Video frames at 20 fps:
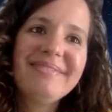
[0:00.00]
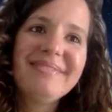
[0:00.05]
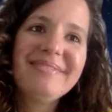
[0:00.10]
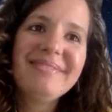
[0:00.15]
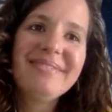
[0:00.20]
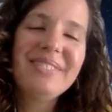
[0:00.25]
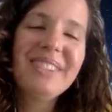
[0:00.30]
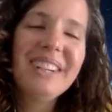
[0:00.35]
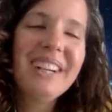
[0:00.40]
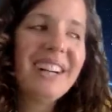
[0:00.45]

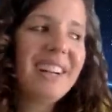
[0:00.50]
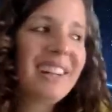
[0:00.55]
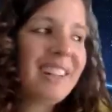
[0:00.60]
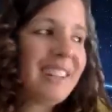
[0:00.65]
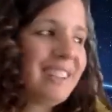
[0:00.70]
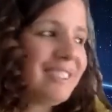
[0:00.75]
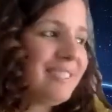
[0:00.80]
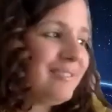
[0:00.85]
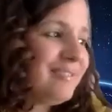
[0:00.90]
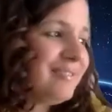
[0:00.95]

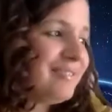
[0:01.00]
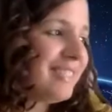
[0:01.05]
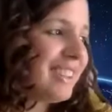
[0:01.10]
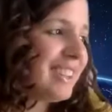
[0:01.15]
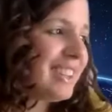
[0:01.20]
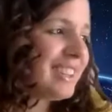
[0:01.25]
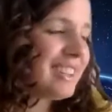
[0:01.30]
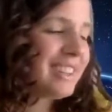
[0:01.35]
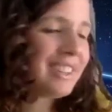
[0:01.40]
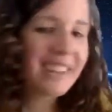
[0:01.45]
Well,
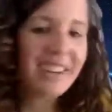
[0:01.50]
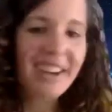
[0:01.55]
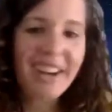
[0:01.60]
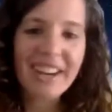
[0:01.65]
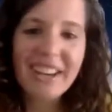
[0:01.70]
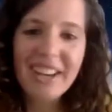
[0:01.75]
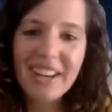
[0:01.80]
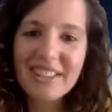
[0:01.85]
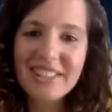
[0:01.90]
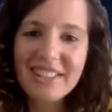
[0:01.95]
I
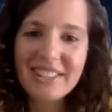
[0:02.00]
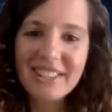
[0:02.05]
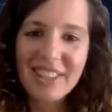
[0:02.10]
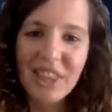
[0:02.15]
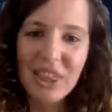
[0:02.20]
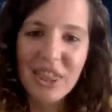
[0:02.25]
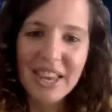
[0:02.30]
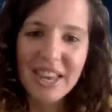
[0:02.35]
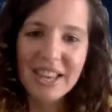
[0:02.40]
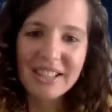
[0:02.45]
guess the
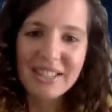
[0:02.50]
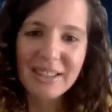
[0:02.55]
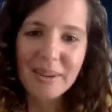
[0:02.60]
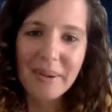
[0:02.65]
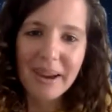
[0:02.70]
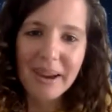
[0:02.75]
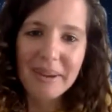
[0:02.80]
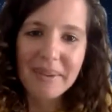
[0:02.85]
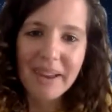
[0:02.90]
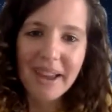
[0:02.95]
things that
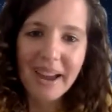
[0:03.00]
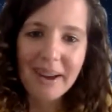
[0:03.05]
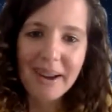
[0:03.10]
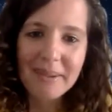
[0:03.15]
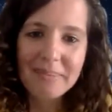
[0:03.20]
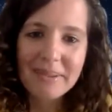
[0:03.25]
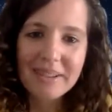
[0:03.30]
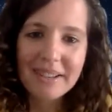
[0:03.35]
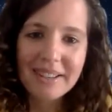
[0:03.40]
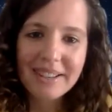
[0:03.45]
make me
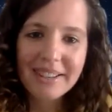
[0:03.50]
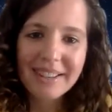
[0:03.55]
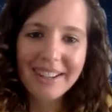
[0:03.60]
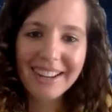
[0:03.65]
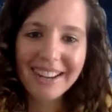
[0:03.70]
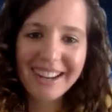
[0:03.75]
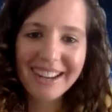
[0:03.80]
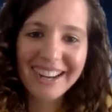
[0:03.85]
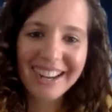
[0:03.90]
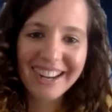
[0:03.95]
happy.
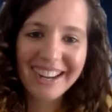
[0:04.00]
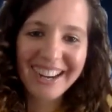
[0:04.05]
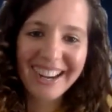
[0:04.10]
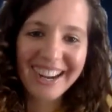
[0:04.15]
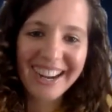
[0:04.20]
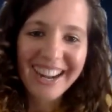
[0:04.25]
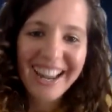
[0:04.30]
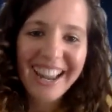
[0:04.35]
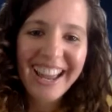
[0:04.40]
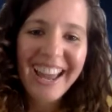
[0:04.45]

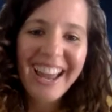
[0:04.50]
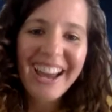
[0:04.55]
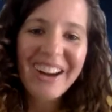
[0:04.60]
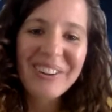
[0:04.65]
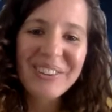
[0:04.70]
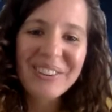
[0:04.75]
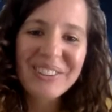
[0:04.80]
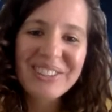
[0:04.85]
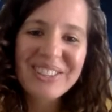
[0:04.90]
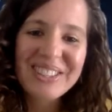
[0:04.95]

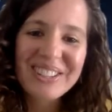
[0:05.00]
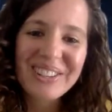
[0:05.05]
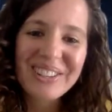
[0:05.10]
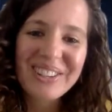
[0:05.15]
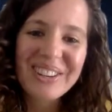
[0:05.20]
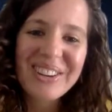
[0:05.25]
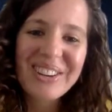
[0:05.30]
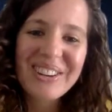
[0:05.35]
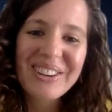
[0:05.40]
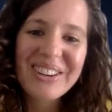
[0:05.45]

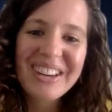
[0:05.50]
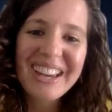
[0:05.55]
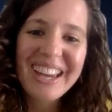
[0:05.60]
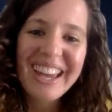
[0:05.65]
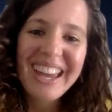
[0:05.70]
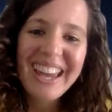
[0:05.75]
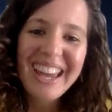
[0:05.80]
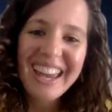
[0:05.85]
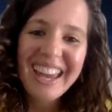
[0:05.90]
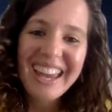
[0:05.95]
Also,
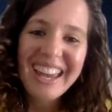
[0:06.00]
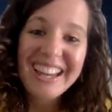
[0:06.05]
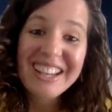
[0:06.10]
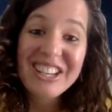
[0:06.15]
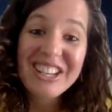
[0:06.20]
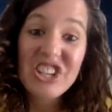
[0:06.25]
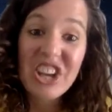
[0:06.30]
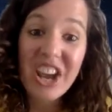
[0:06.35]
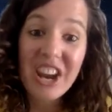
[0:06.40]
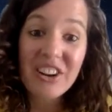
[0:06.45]

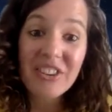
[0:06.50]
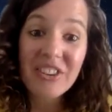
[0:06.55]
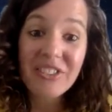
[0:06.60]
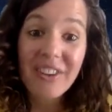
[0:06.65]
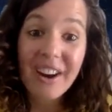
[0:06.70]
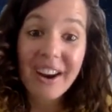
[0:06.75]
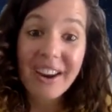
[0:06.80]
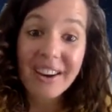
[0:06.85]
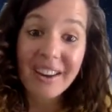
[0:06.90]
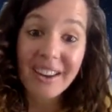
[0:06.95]

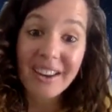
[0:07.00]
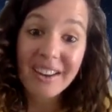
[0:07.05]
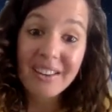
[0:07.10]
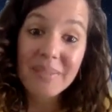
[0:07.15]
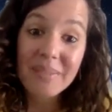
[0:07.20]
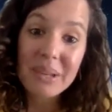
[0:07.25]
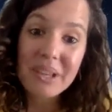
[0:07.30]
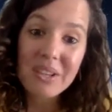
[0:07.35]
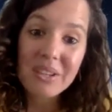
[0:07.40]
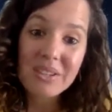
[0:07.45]
generating,
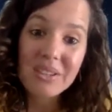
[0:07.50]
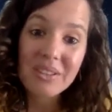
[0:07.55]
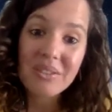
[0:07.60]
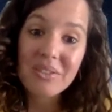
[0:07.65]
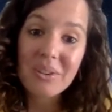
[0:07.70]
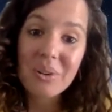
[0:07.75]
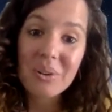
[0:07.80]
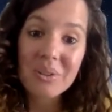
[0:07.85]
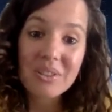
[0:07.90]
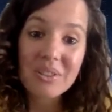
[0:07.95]
because of
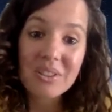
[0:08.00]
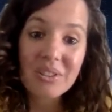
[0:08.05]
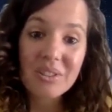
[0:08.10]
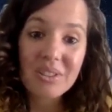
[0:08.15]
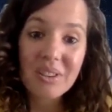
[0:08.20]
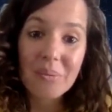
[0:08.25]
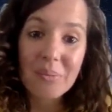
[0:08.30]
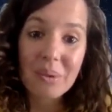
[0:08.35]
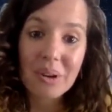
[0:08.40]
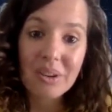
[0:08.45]
course, all
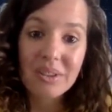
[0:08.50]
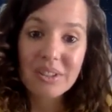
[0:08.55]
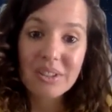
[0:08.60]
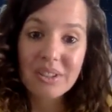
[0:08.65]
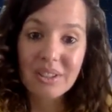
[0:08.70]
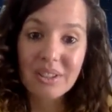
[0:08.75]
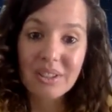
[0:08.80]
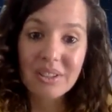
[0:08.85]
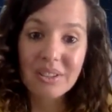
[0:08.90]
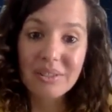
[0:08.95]

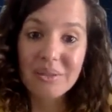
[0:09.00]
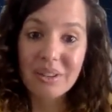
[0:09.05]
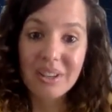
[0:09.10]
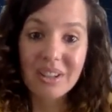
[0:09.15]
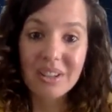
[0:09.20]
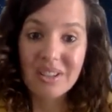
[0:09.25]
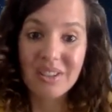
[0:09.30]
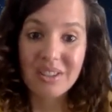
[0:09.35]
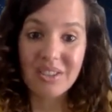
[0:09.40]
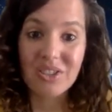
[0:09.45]
emotions we
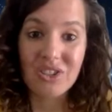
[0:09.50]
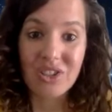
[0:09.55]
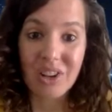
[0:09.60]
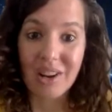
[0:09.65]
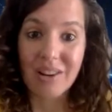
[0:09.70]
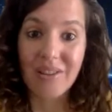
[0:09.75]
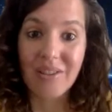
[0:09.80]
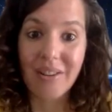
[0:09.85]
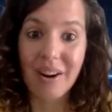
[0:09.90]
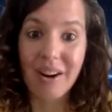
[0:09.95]
can just
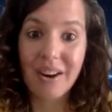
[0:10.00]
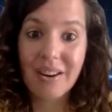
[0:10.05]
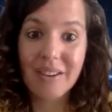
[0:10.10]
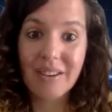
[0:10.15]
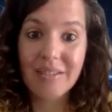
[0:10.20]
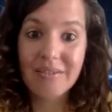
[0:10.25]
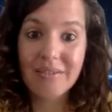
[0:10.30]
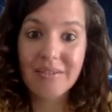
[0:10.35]
generate